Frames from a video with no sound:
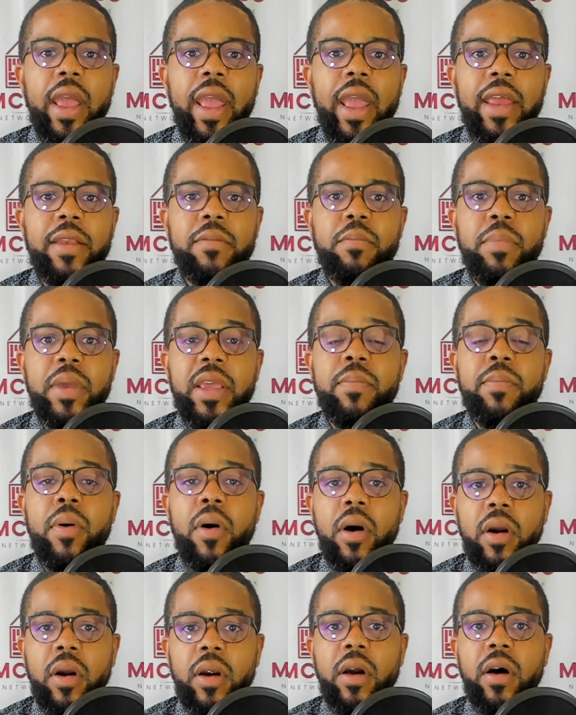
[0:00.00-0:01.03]
and be
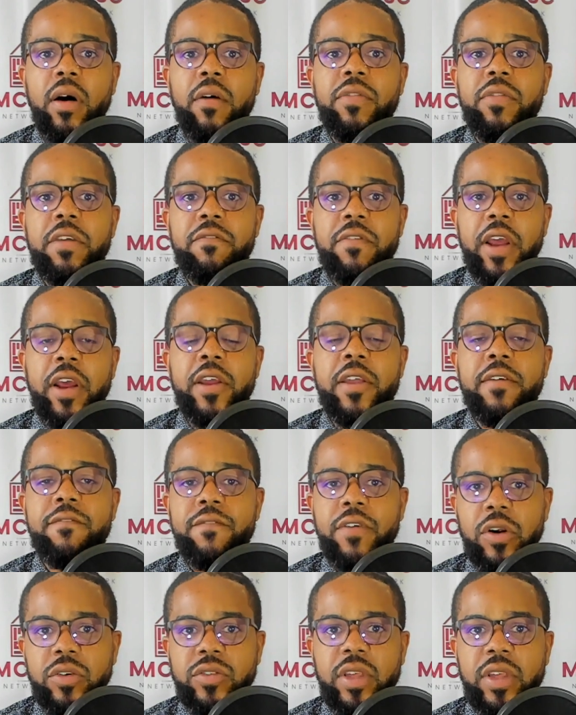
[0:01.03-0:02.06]
part of the very
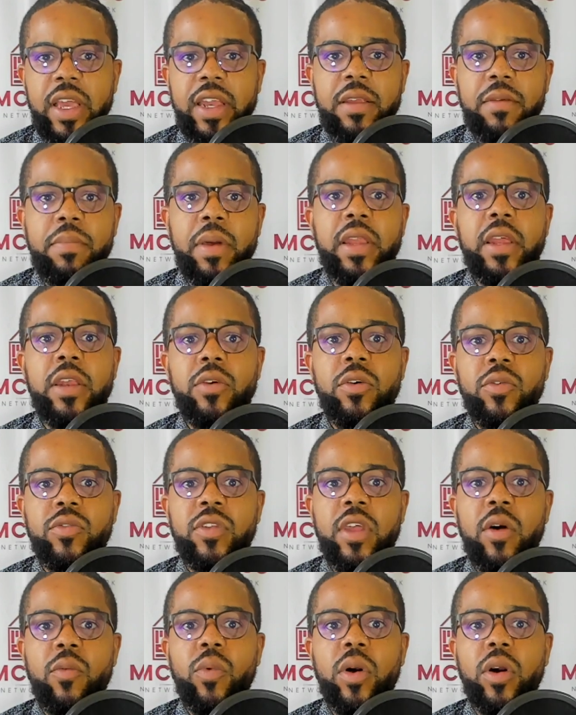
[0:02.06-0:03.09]
first independent news
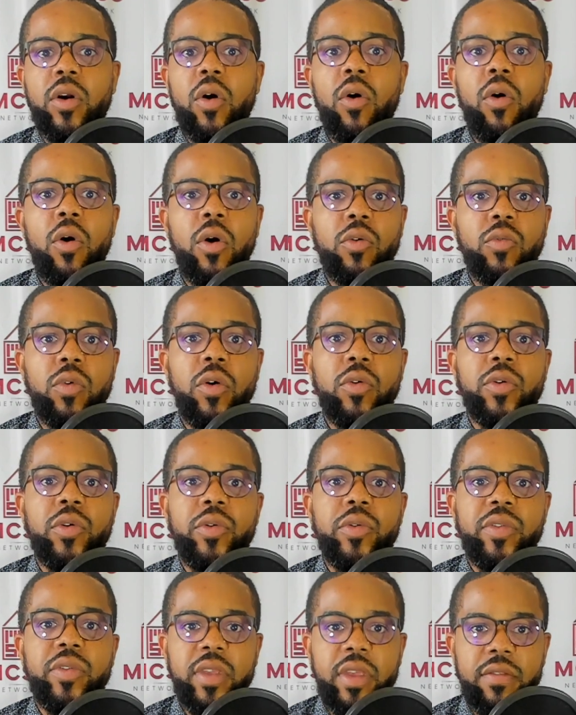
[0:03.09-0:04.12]
network on
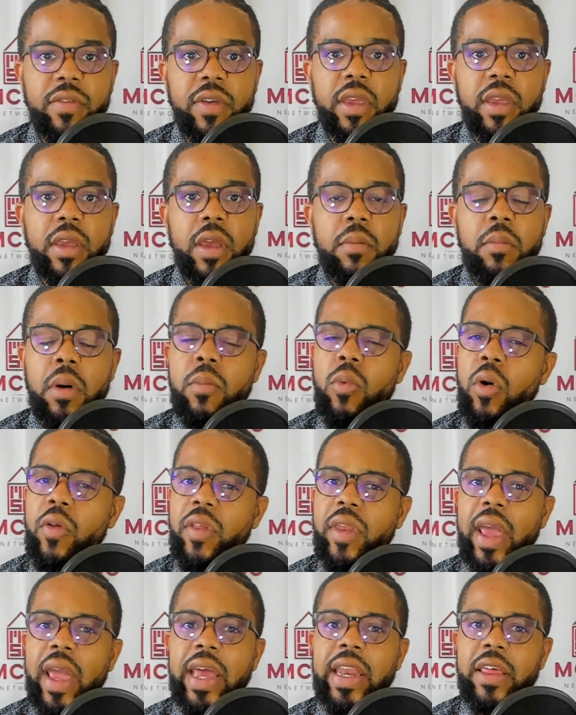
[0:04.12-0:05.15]
Roku T V. But more
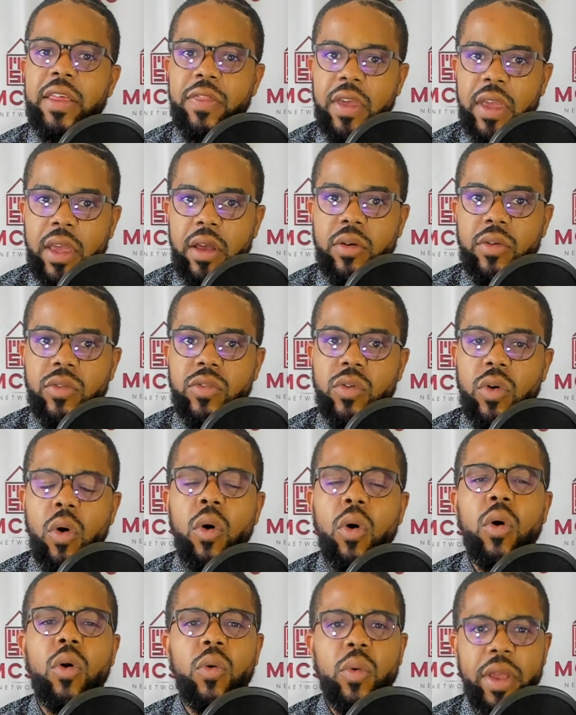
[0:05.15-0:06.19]
than anything else,
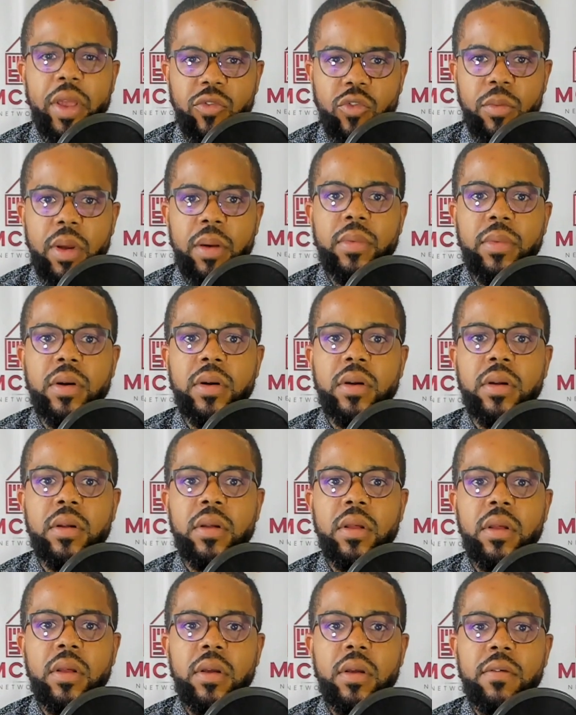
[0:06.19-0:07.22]
always remember,
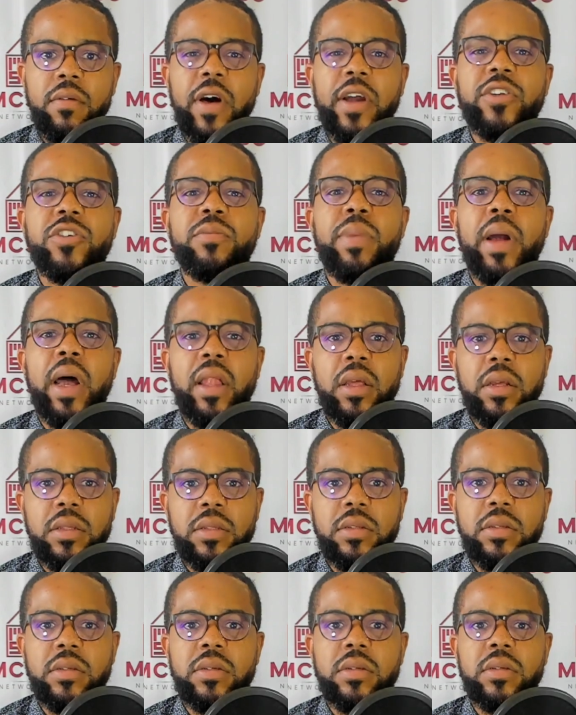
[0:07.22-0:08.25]
find your
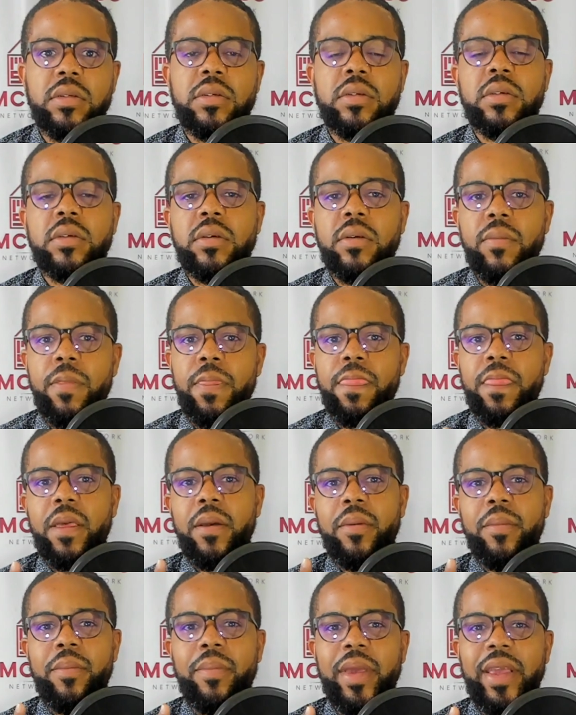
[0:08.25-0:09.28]
balance.
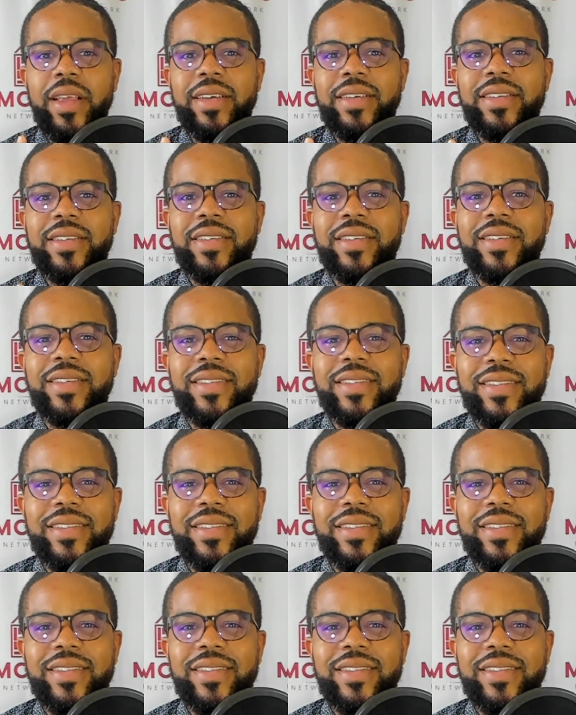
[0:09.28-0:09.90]
Peace.